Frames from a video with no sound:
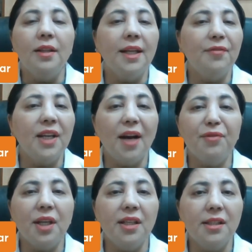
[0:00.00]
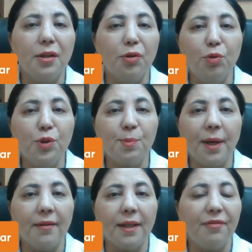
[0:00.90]
Then we have the Indian
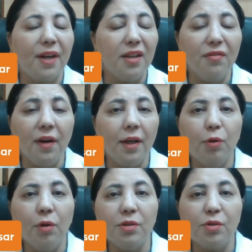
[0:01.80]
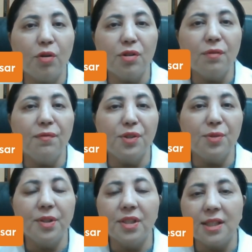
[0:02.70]
gooseberry, very very good source of vitamin C,